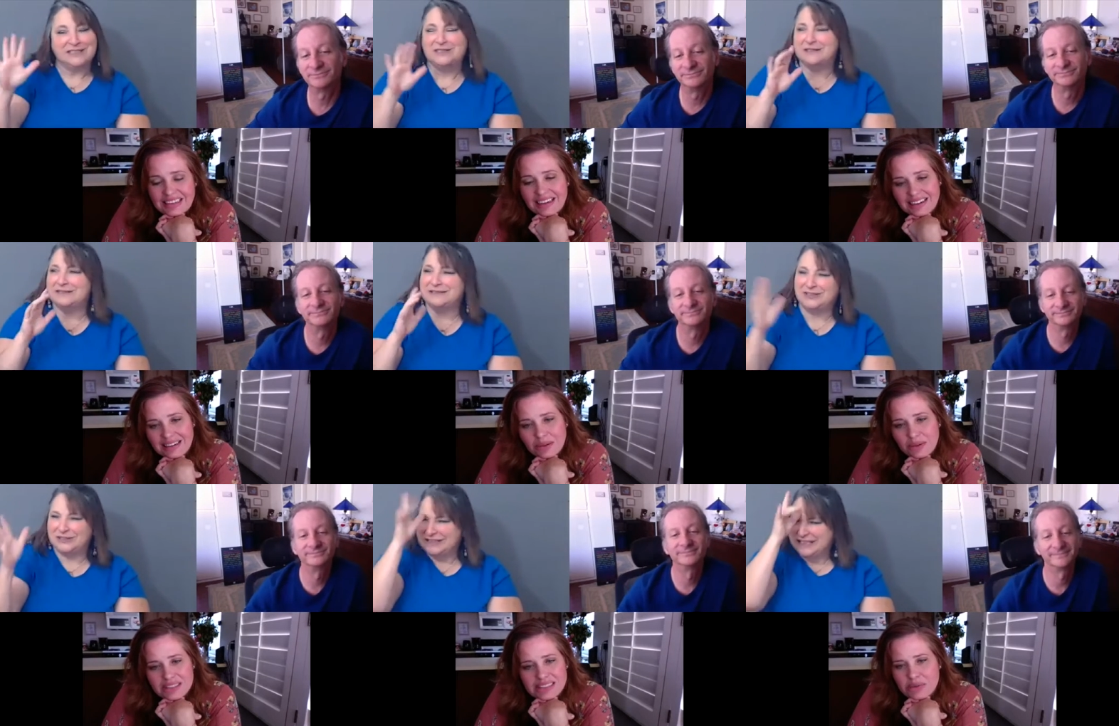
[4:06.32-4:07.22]
Speaker 1: Yeah, he
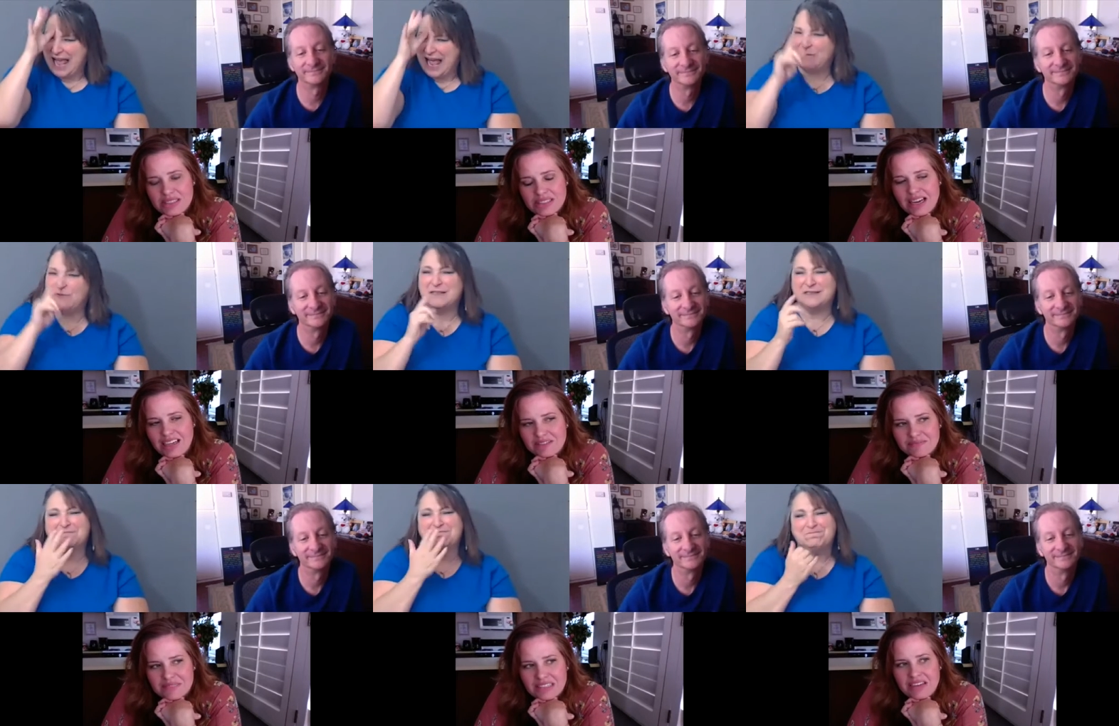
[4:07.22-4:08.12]
was. He was. Um,
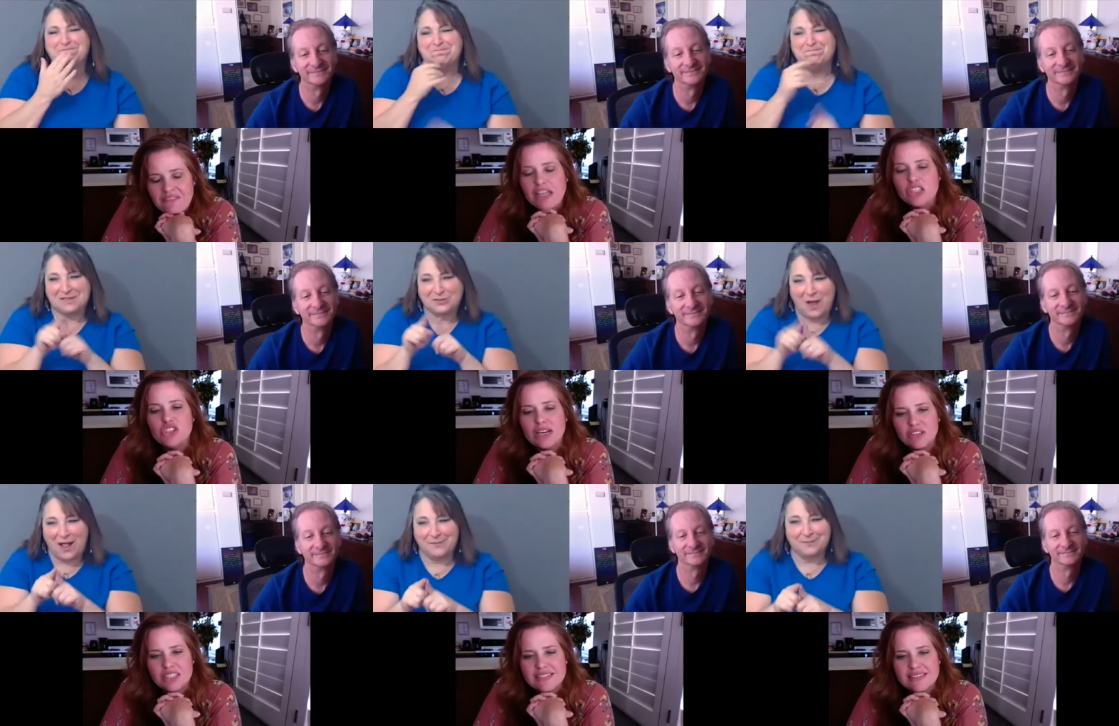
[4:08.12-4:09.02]
very
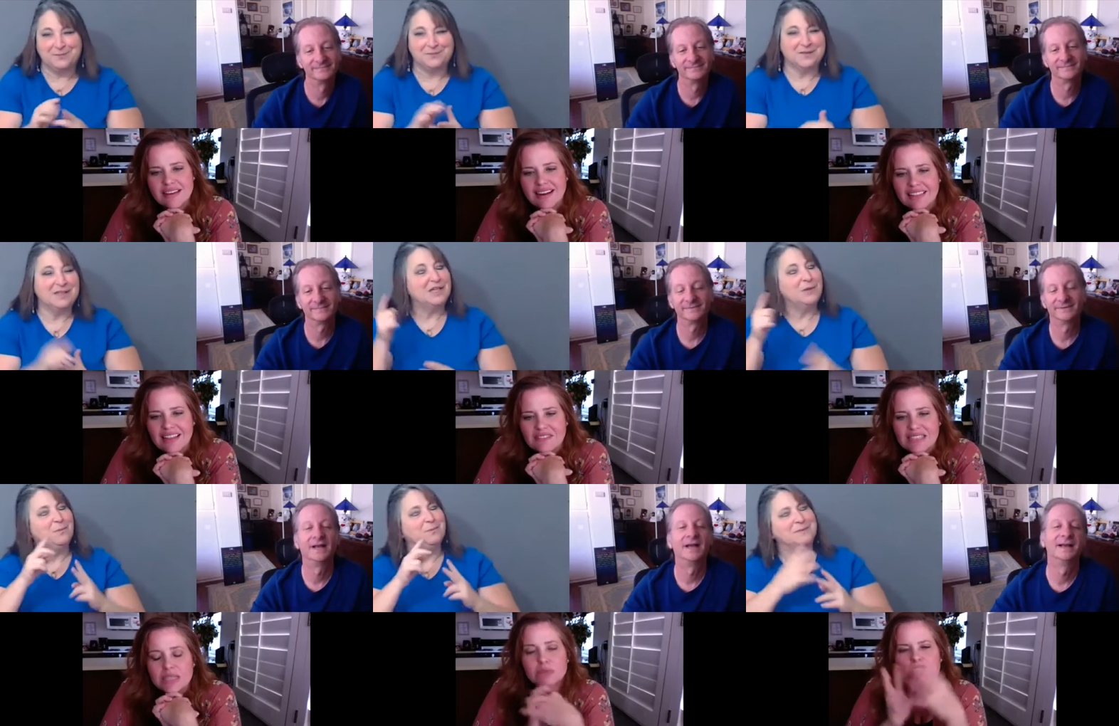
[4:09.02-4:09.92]
generous, and I loved
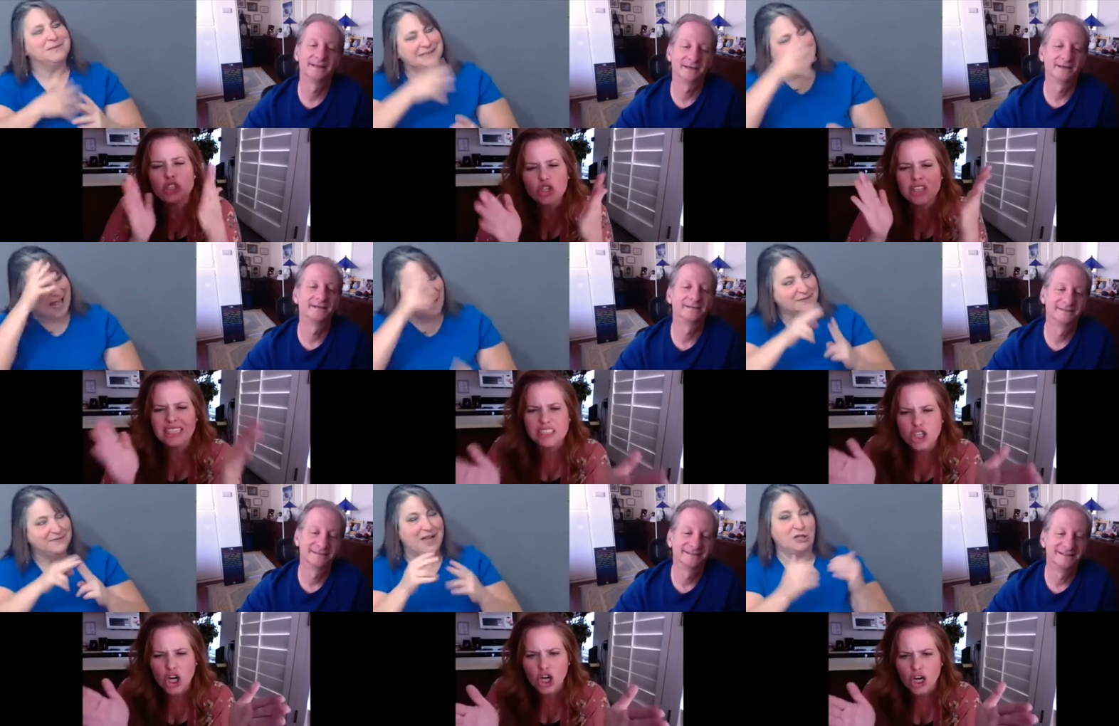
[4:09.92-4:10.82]
it. He was such a good
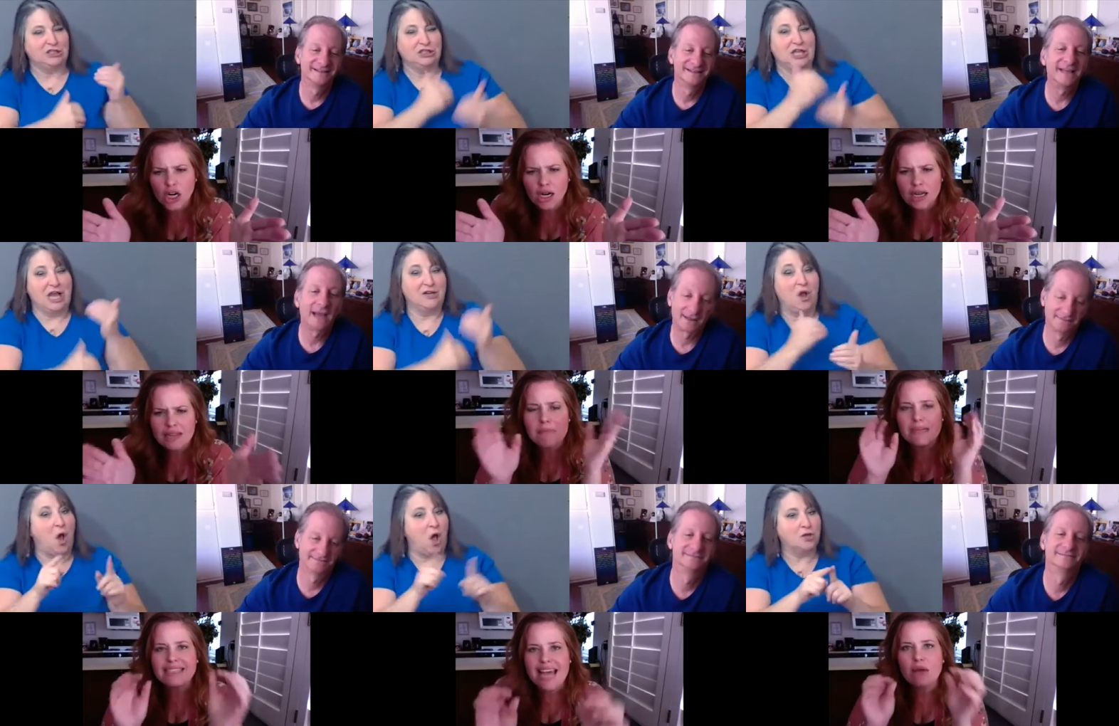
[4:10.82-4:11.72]
listener. Yeah. Like
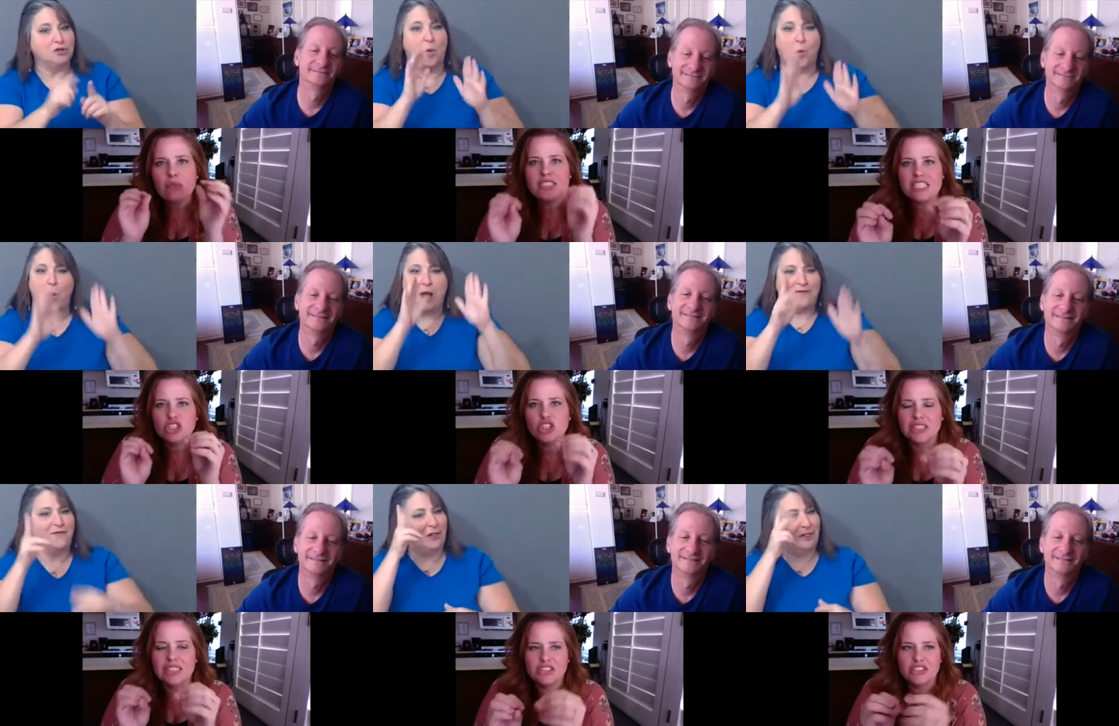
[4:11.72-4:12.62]
my dad was such a good
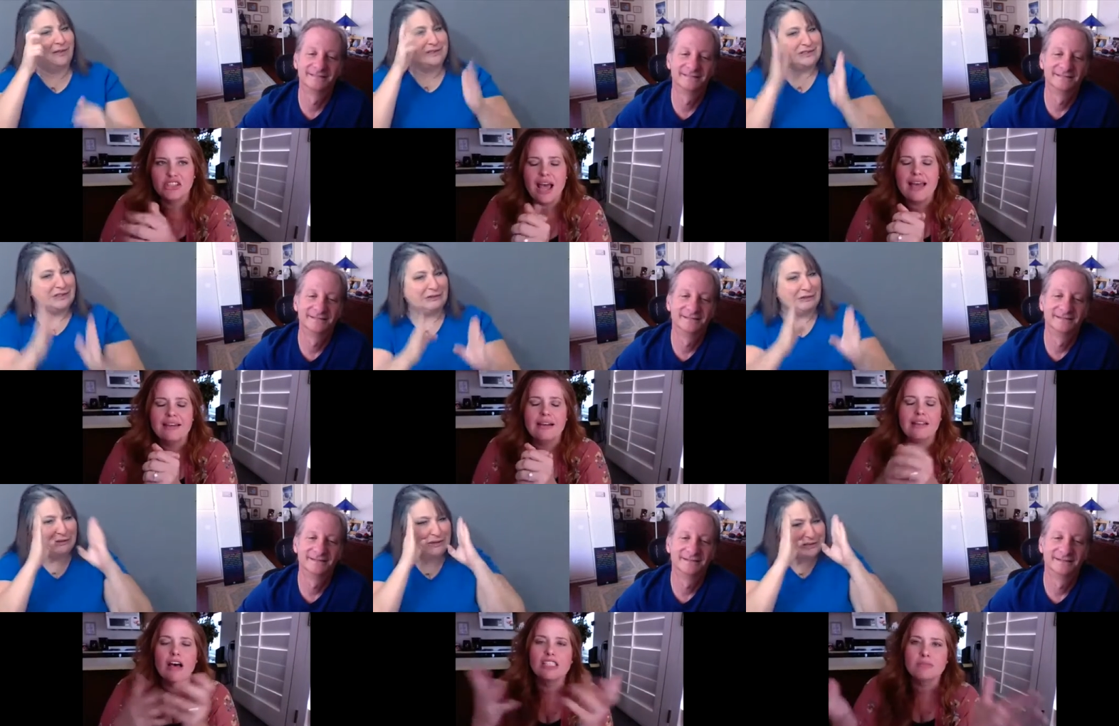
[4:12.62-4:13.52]
listener. I
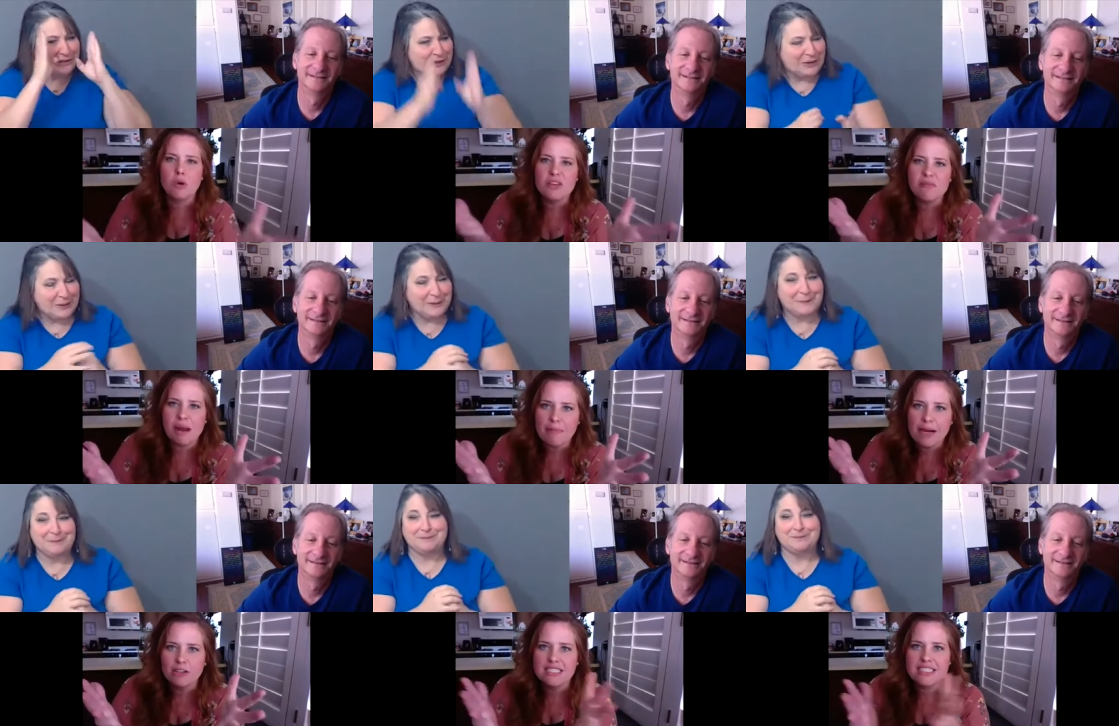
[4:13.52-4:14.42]
lost both of my
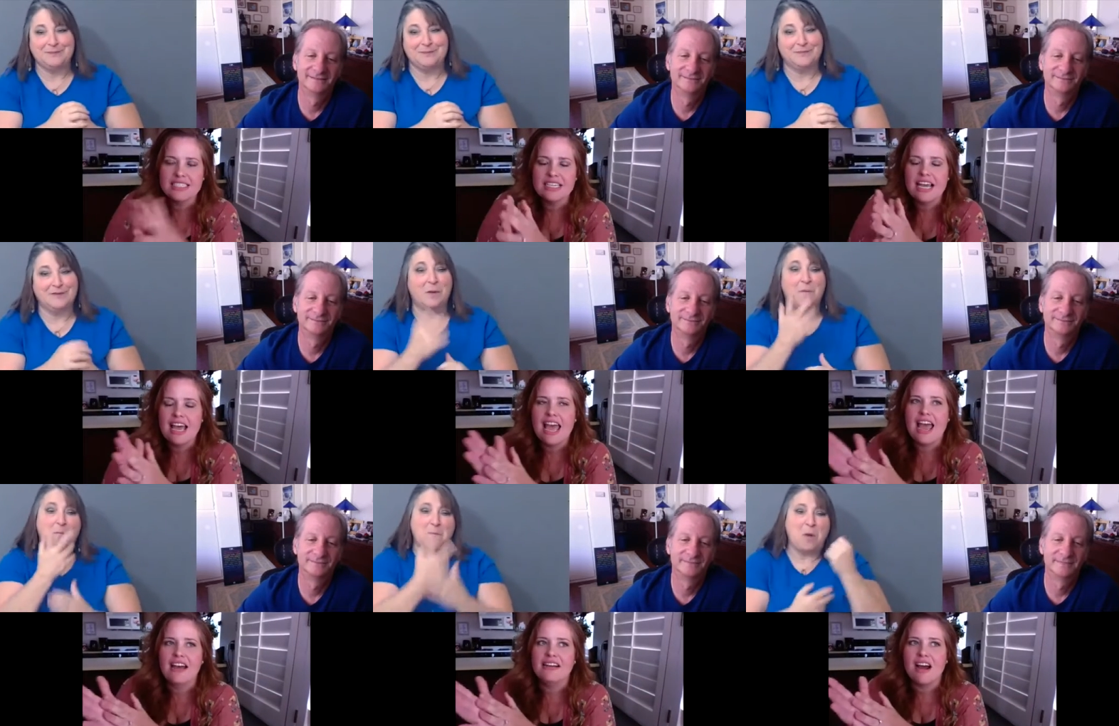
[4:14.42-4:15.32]
parents,
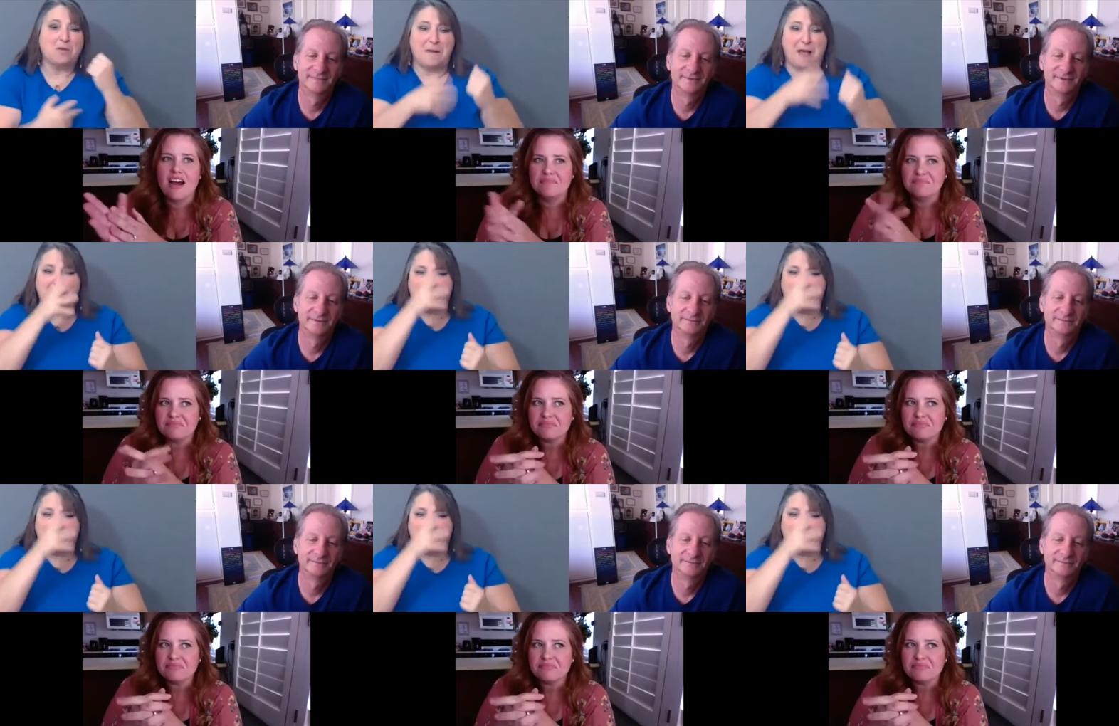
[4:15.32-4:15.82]
and um,